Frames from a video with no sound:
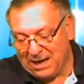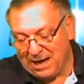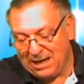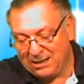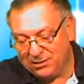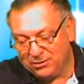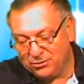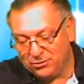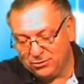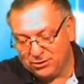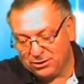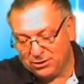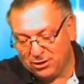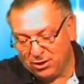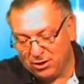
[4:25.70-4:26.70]

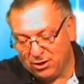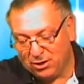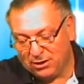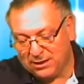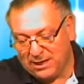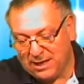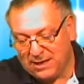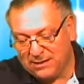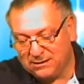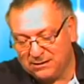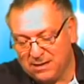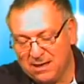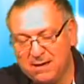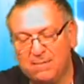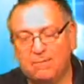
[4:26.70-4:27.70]
Islanders at the
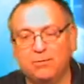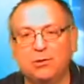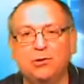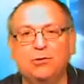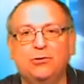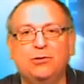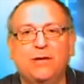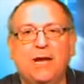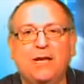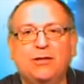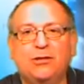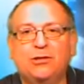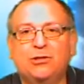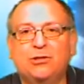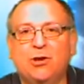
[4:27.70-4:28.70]
Hurricanes and Blues
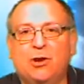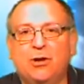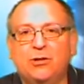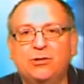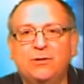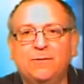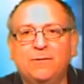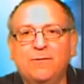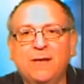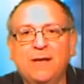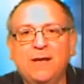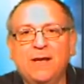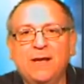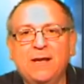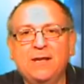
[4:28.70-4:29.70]
at the Stars.
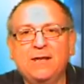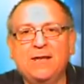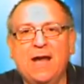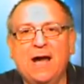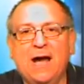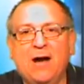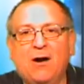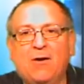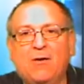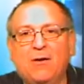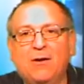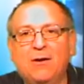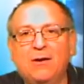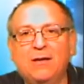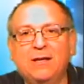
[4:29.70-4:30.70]

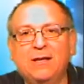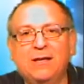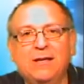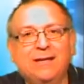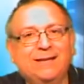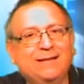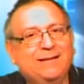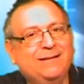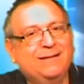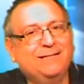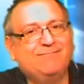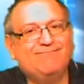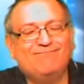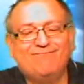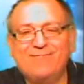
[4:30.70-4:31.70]
Now,
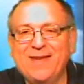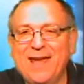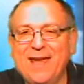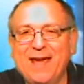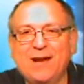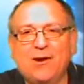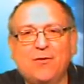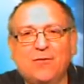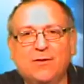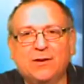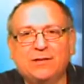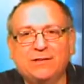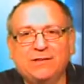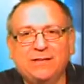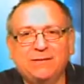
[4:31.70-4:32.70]
head over to,
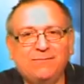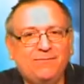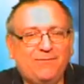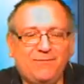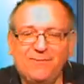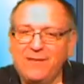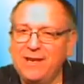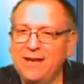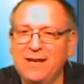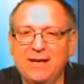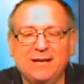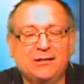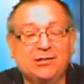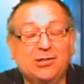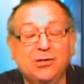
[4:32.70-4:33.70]

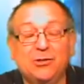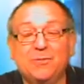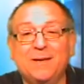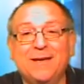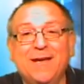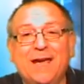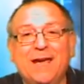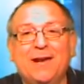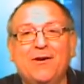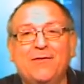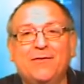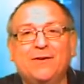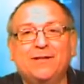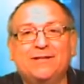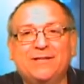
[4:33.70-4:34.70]
excuse me, head
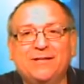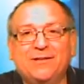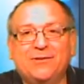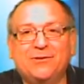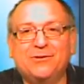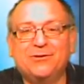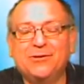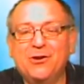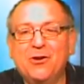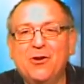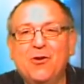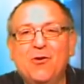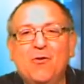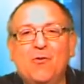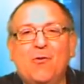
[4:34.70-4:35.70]
over to Cedars
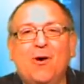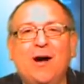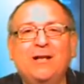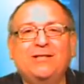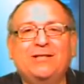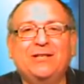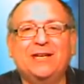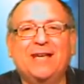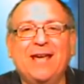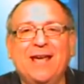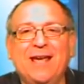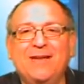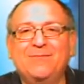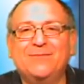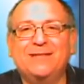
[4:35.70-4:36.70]
watch the
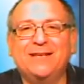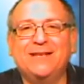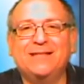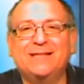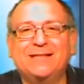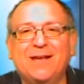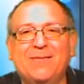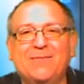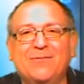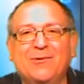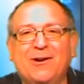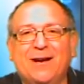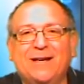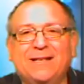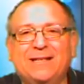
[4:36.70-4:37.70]
games, get something
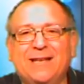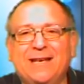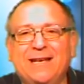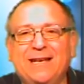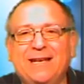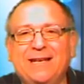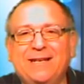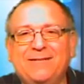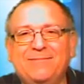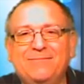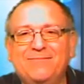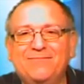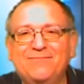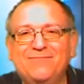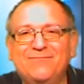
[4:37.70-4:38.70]
great to eat,
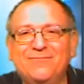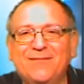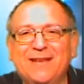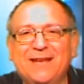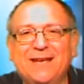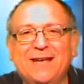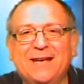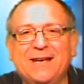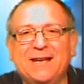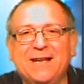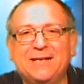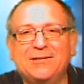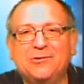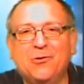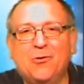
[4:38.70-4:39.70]
get a
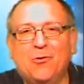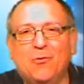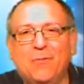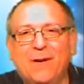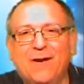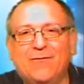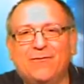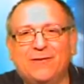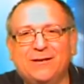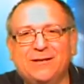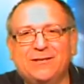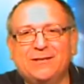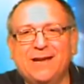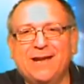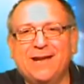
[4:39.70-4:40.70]
nice cold
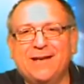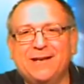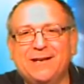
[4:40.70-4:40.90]
beverage, and